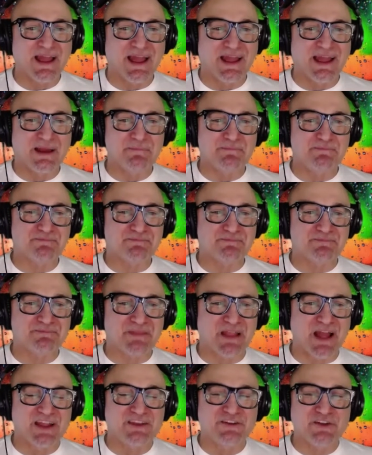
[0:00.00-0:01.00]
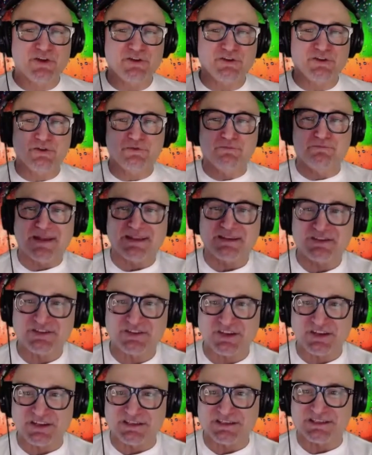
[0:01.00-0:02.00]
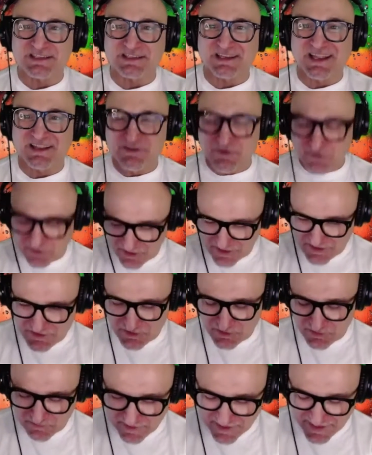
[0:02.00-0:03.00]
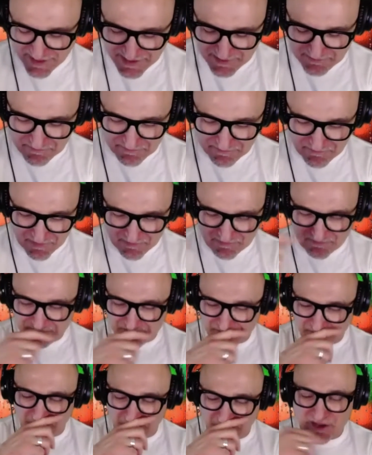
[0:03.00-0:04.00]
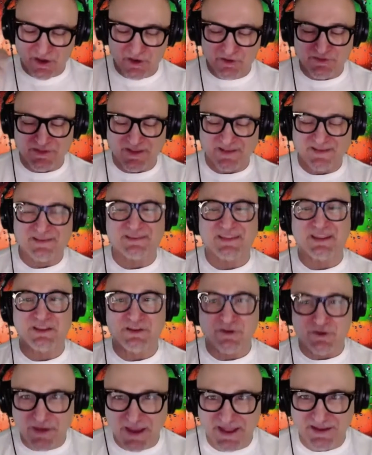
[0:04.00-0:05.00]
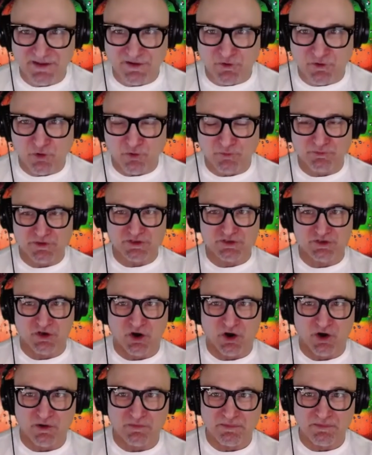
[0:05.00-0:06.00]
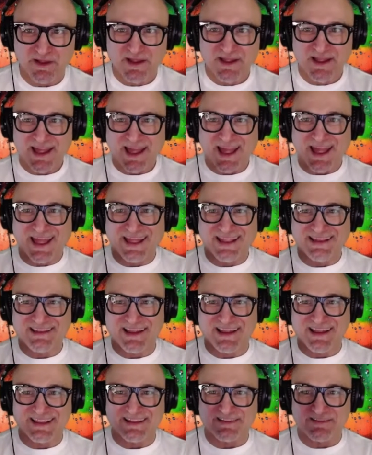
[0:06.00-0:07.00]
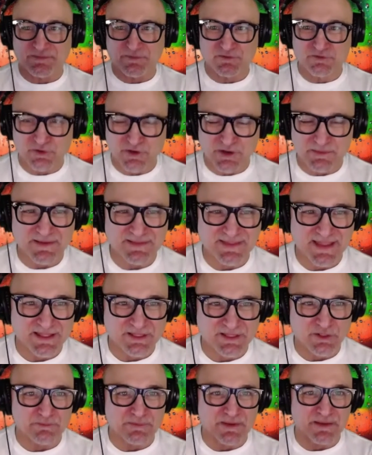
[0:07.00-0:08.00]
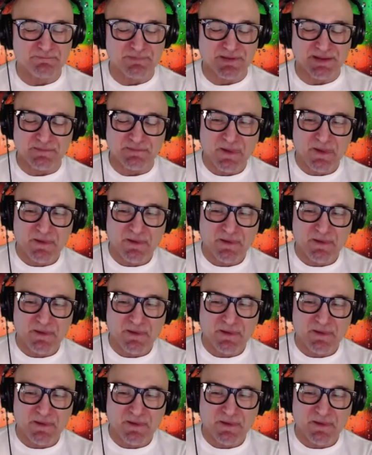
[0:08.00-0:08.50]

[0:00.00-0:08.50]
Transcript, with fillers: um, I know you mentioned in your in your um, bio that, you know, you had a corporate job, and I guess we'll talk about that a little bit. But